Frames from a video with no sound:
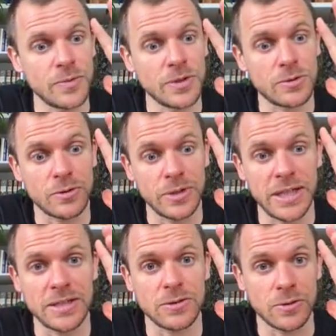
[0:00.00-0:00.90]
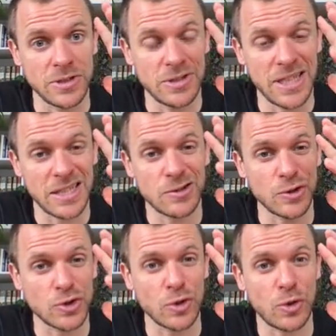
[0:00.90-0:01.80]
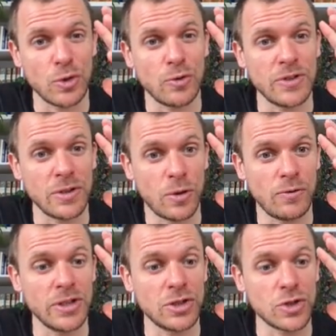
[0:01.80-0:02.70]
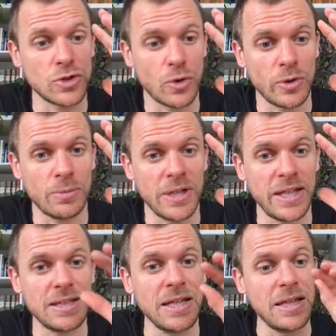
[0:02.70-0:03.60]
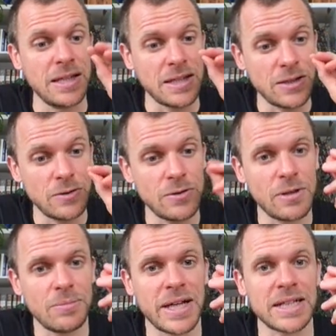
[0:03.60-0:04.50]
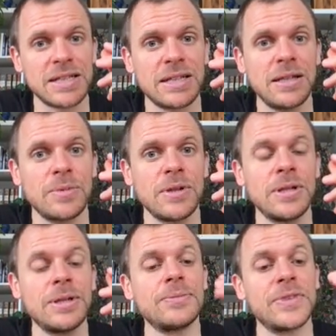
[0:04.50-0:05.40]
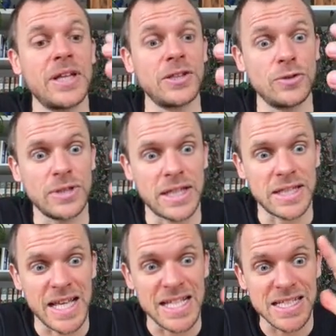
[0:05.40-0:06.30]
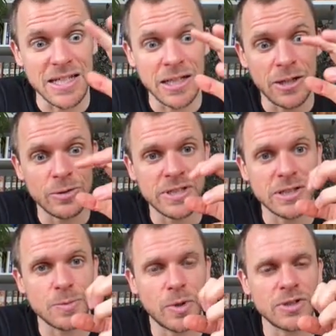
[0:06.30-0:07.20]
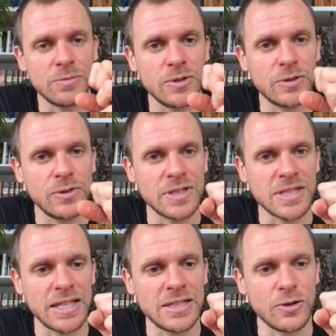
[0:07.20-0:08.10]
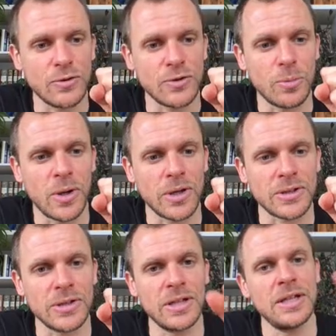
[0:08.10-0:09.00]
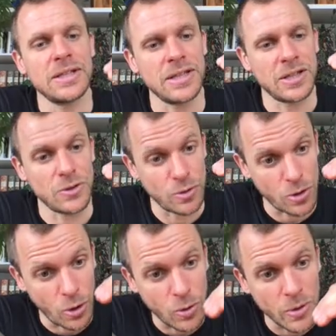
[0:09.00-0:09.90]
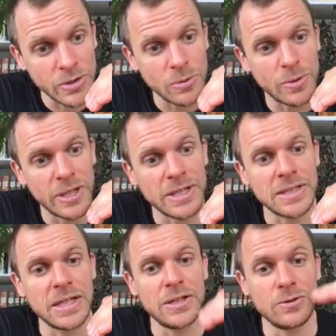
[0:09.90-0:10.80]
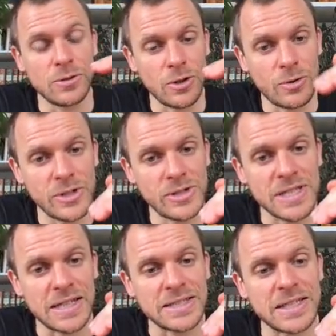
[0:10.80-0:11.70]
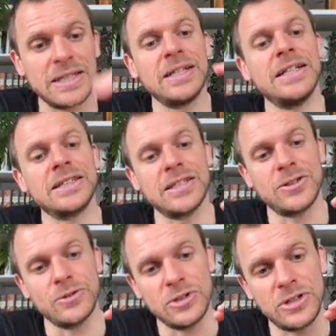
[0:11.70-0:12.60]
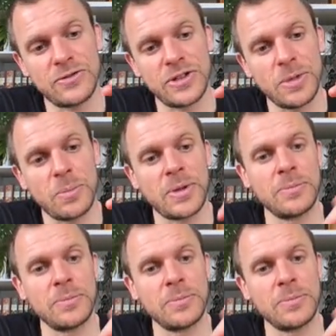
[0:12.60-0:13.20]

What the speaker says: create, or you get control over his shoulder blade. Then you do the back step. Then you get as close as possible to the center of your partner. Then you lower your weight, you lower your center, and then you lift him up